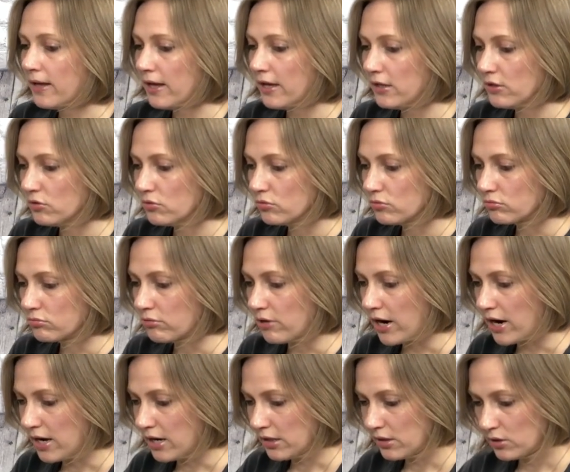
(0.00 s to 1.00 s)
and you
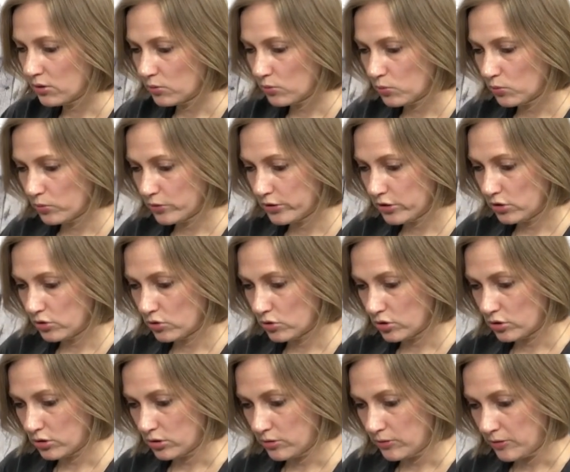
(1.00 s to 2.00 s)
rock with
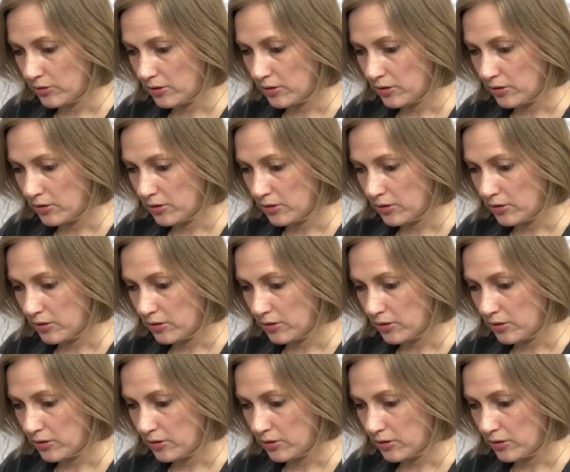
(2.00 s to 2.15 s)
your